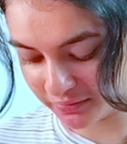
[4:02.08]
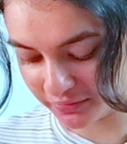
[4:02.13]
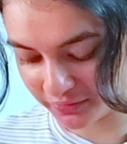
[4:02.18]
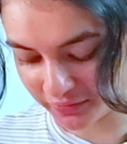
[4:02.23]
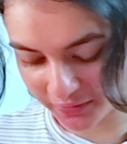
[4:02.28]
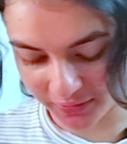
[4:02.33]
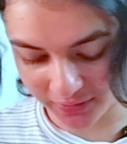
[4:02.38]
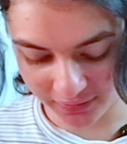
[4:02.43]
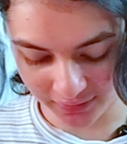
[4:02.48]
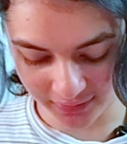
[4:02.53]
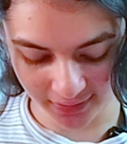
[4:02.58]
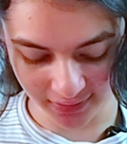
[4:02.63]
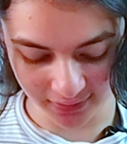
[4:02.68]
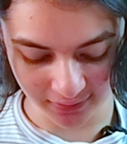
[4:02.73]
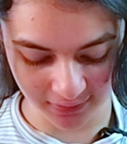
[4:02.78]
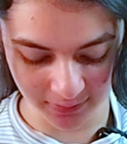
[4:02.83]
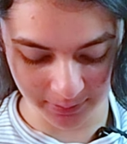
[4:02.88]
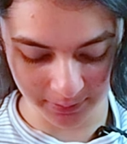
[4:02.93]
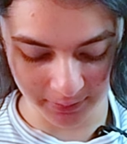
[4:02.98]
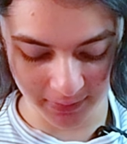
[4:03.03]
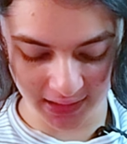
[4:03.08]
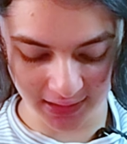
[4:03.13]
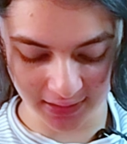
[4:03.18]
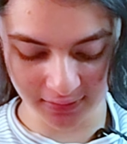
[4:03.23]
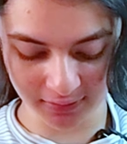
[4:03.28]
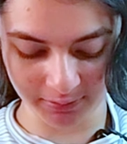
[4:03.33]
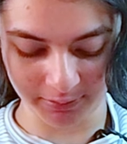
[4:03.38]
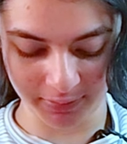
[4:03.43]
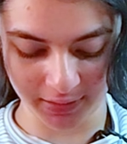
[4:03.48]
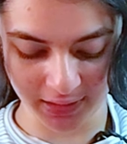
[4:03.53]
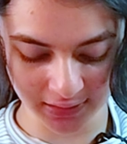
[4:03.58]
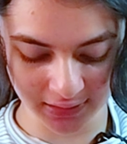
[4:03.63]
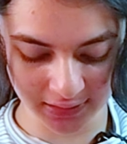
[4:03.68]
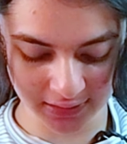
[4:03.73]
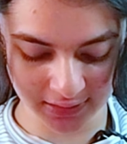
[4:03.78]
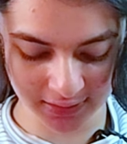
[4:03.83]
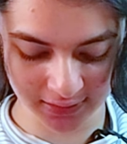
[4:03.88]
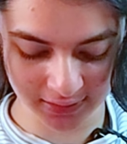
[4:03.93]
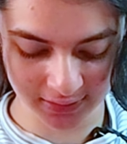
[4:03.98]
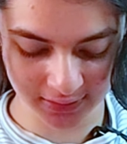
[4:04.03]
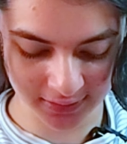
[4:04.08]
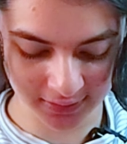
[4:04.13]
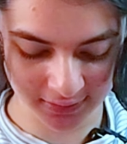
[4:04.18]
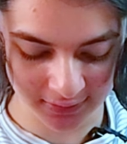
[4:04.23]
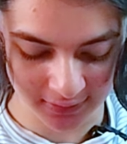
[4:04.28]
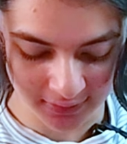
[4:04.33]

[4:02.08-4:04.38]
for the main bit.